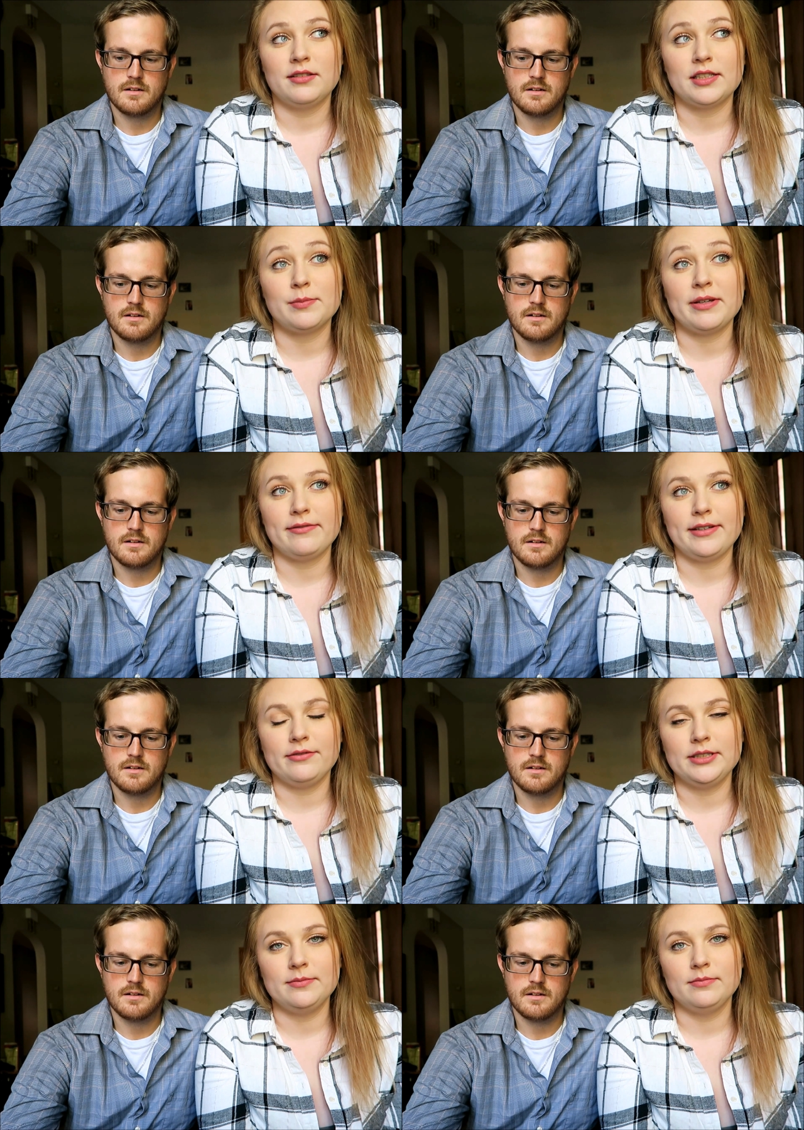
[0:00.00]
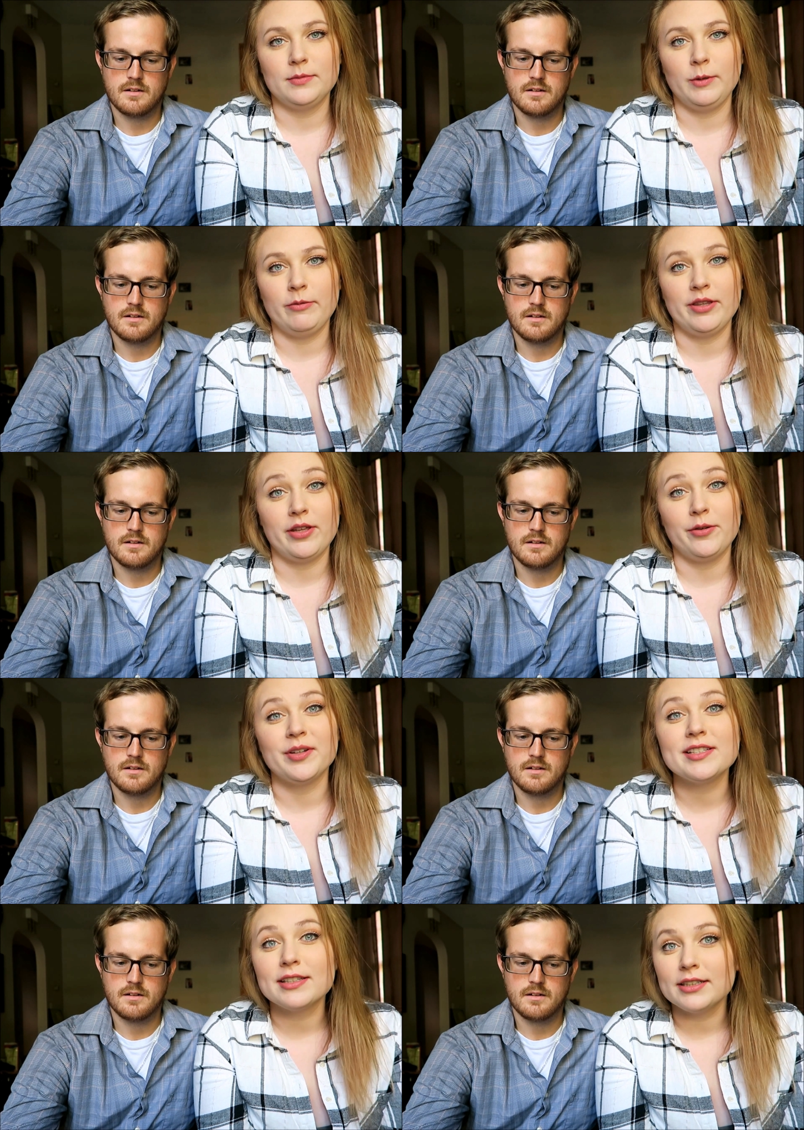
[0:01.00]
Speaker 1: That's my favorite. We went there
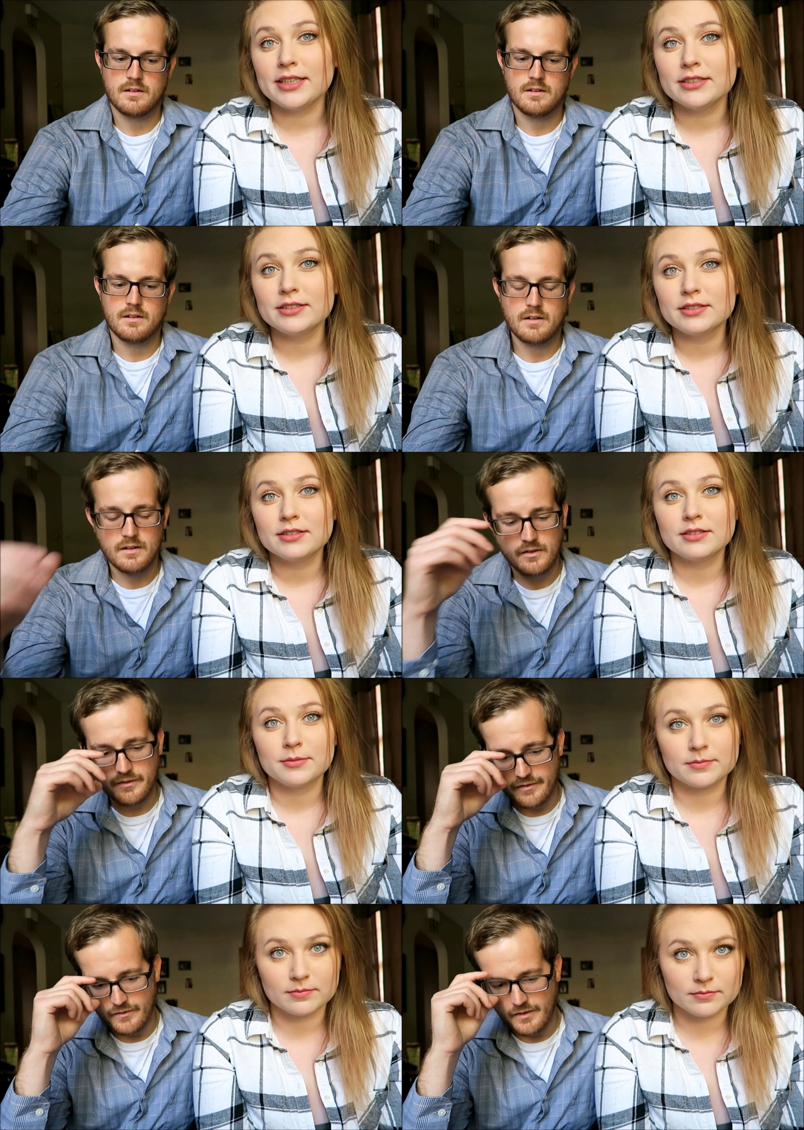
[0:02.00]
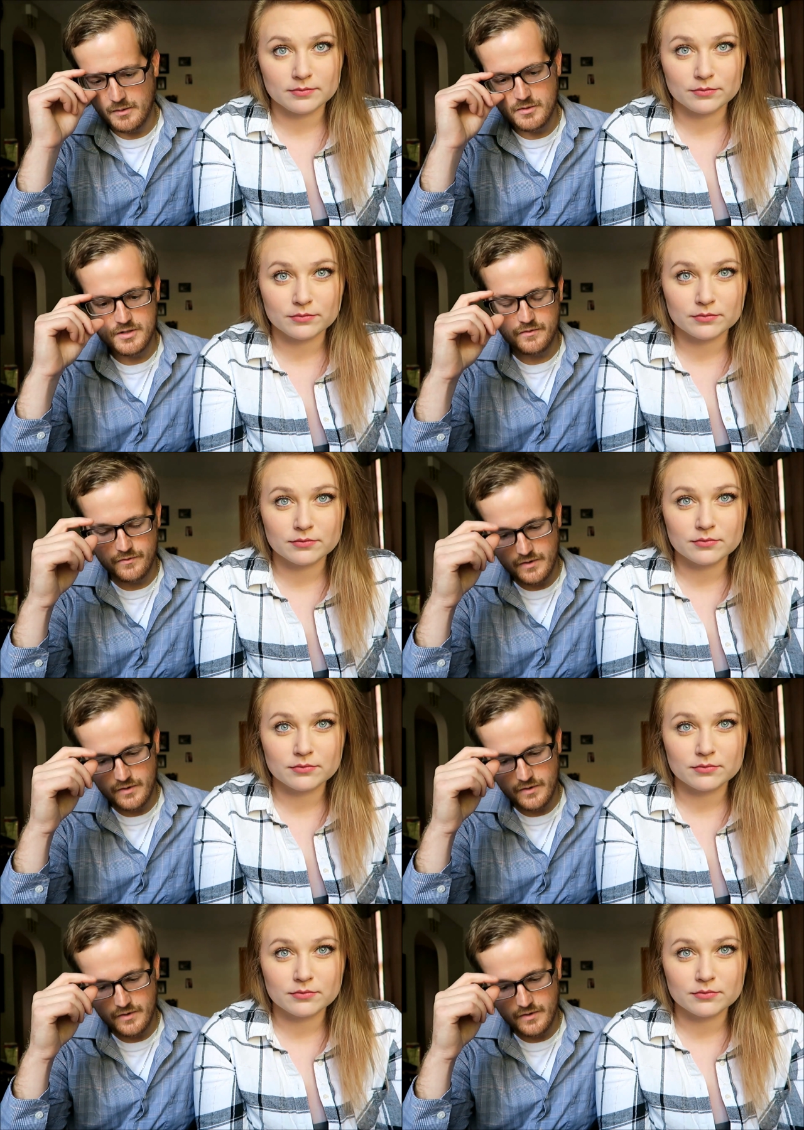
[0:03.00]
recently.
Speaker 2: There's a sandwich at